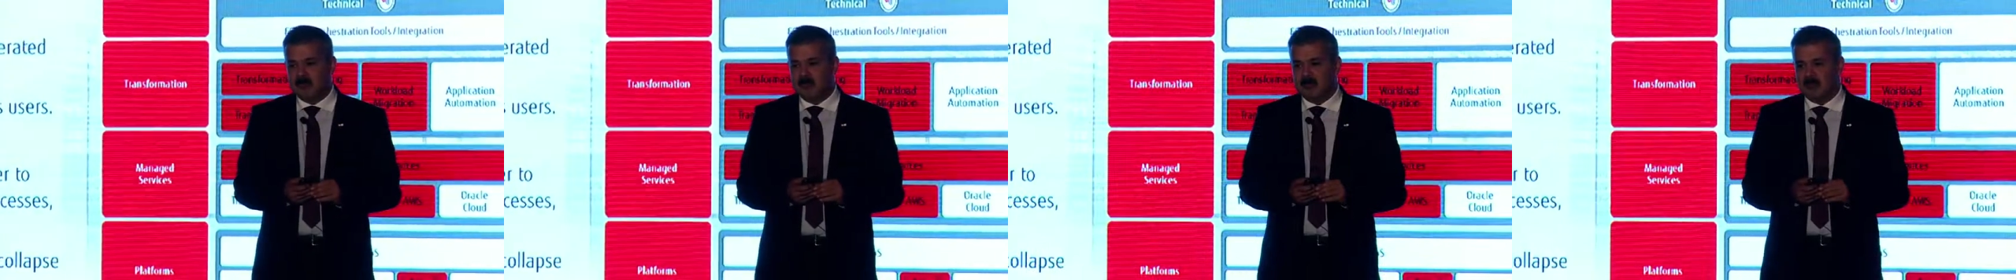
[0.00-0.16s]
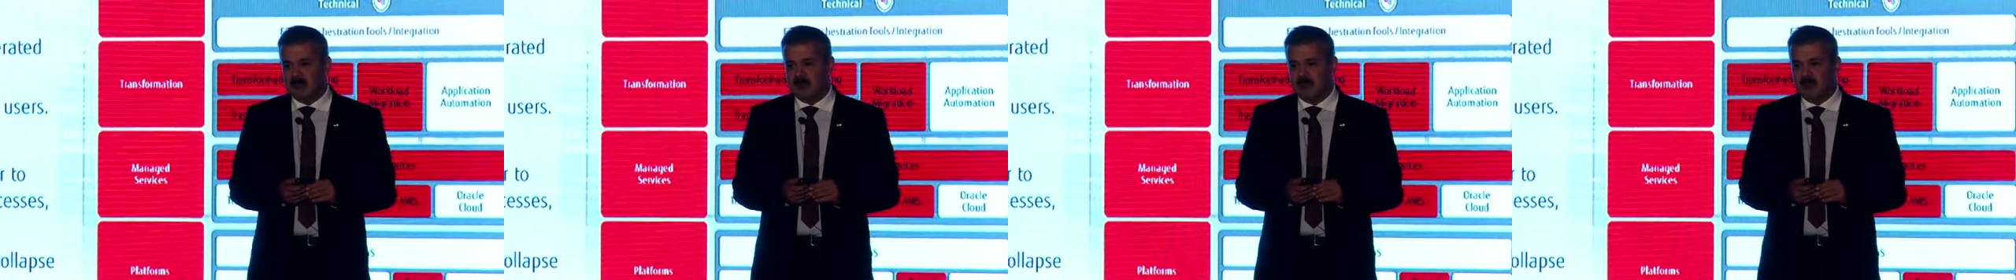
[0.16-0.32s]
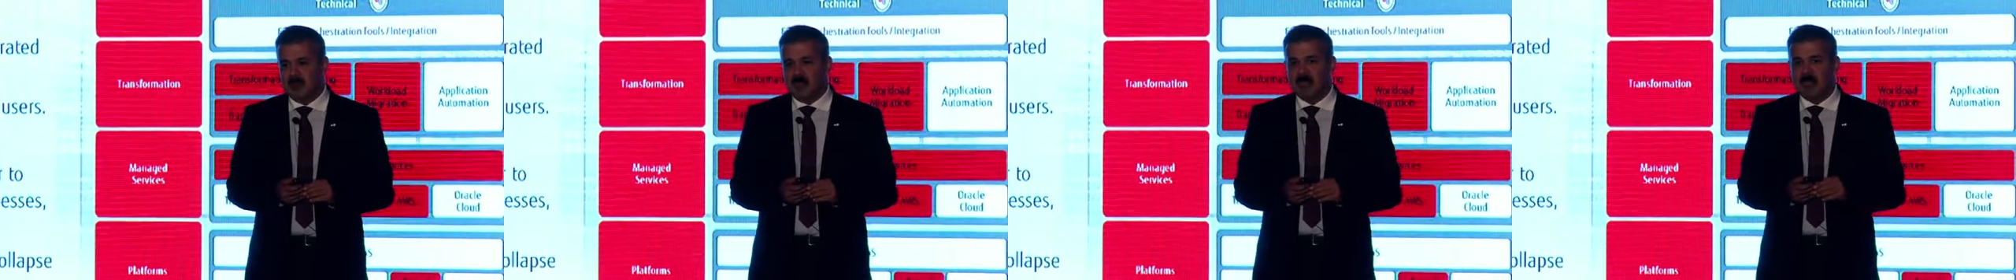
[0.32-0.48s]

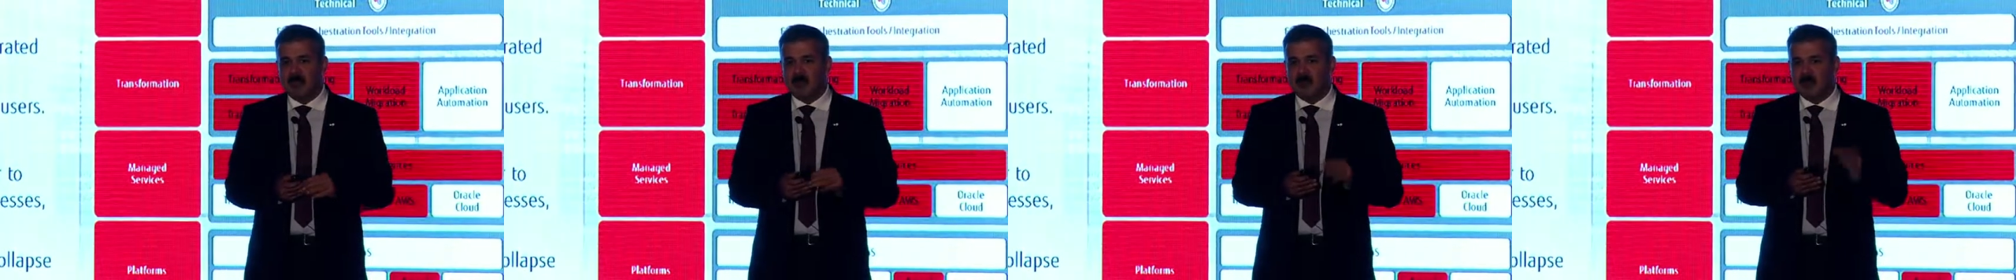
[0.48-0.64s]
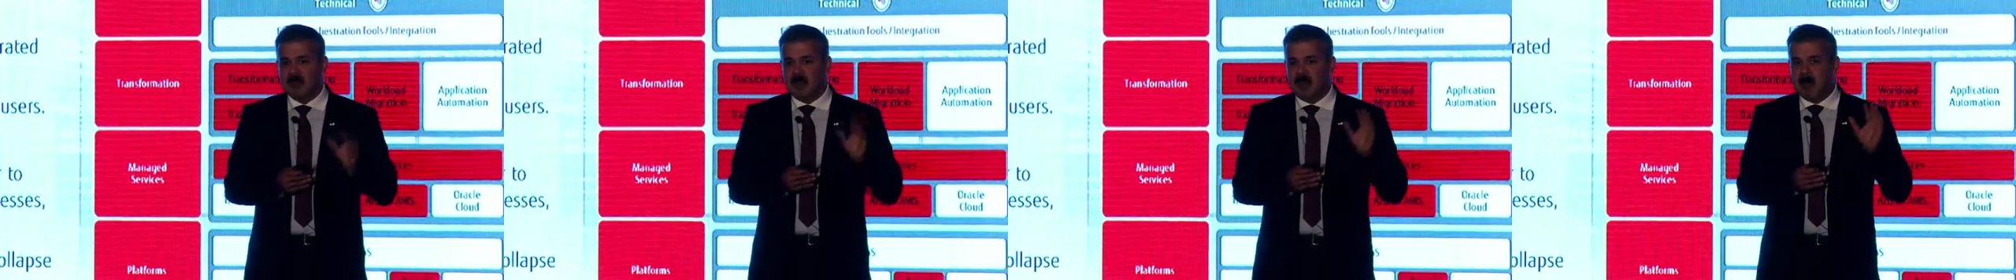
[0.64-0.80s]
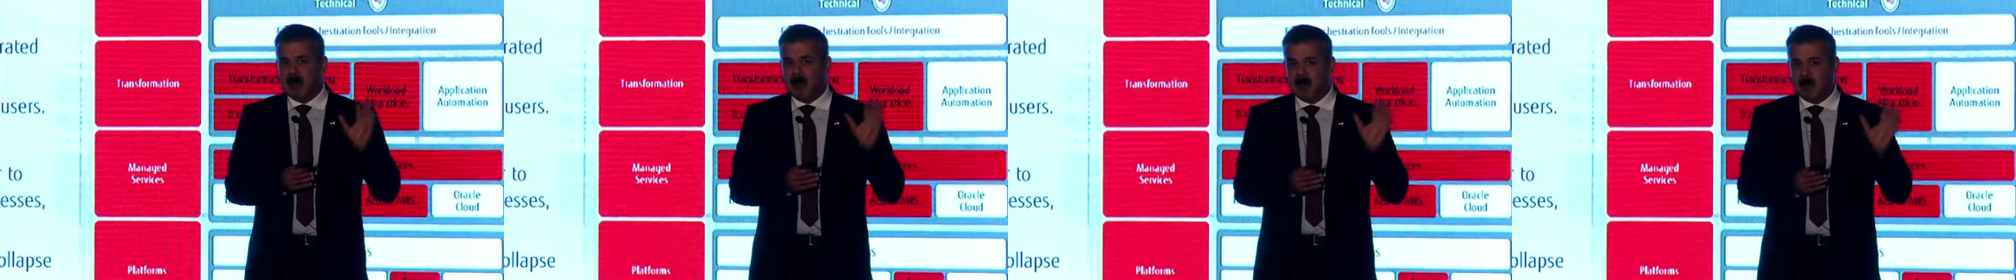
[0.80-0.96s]

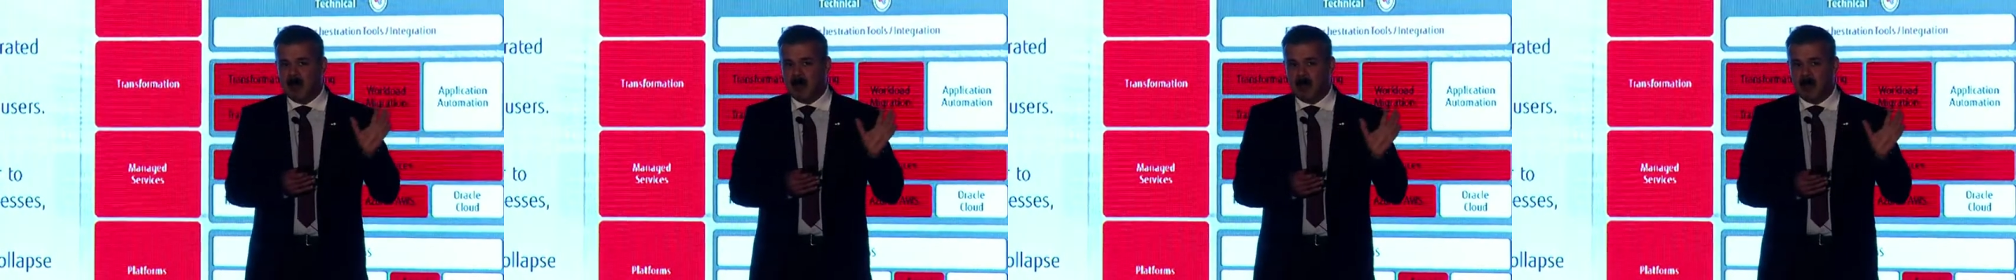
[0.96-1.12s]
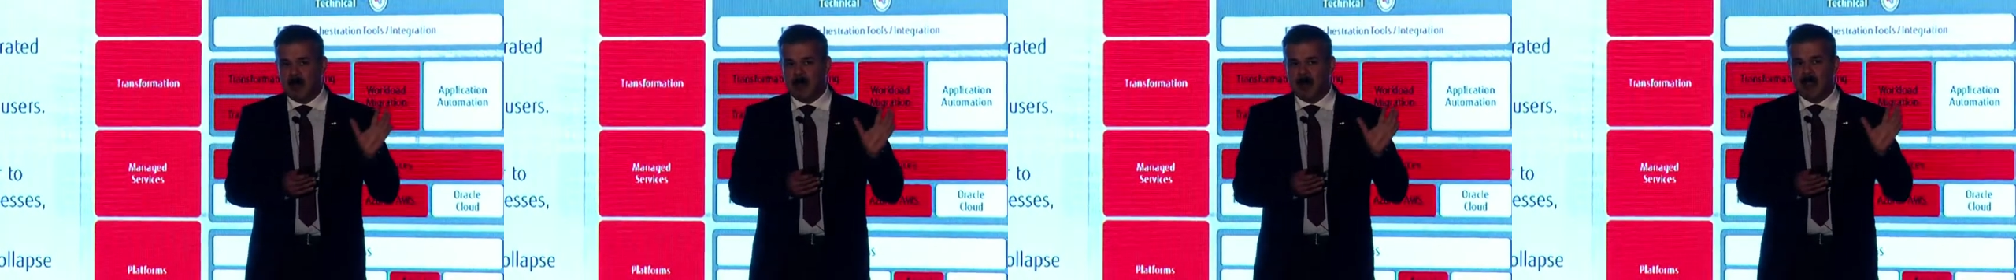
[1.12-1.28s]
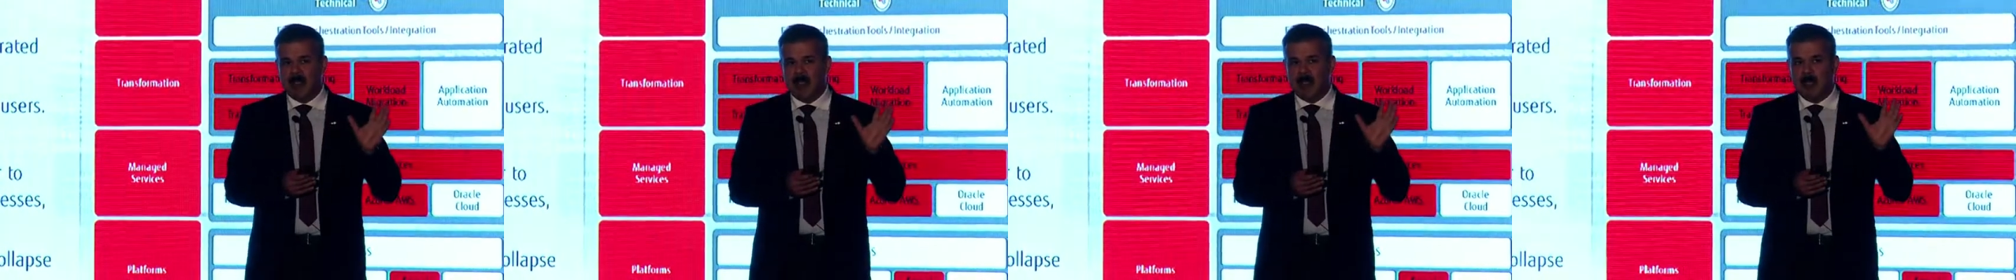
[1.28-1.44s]

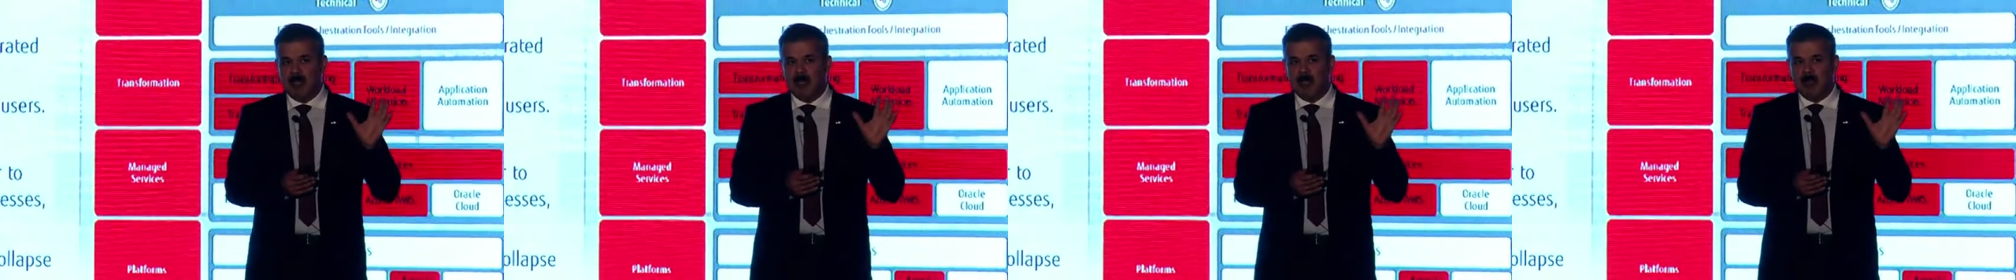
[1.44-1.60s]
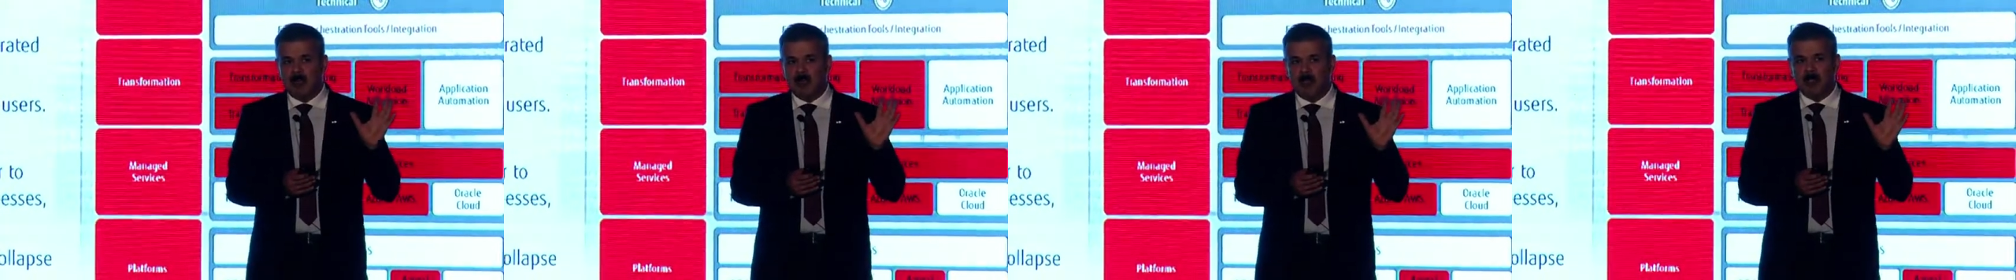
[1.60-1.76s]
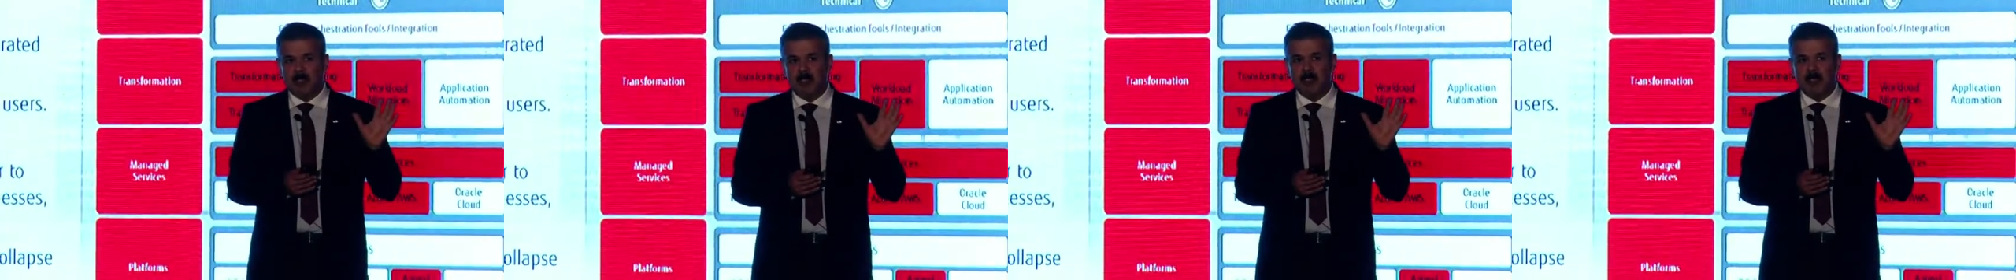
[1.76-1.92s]
While
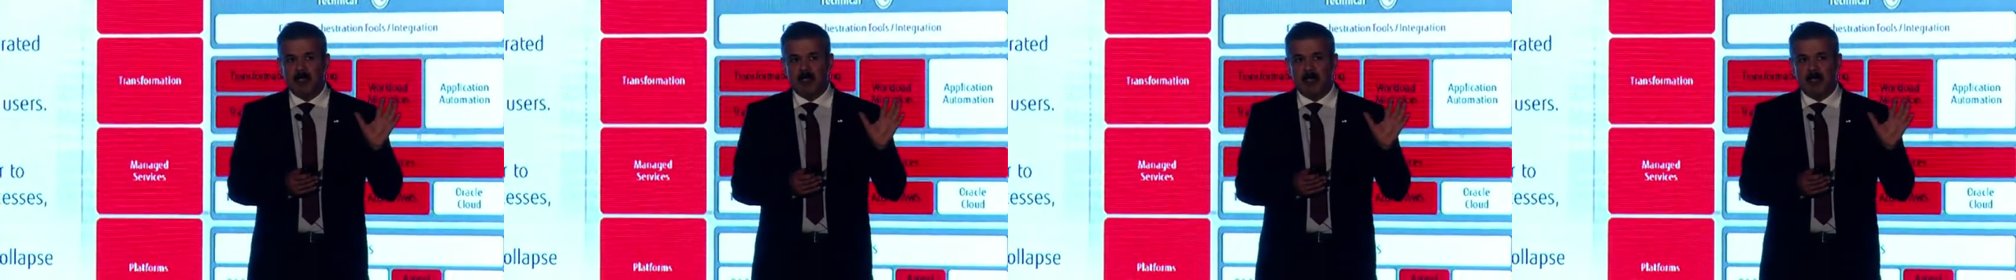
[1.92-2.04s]
employing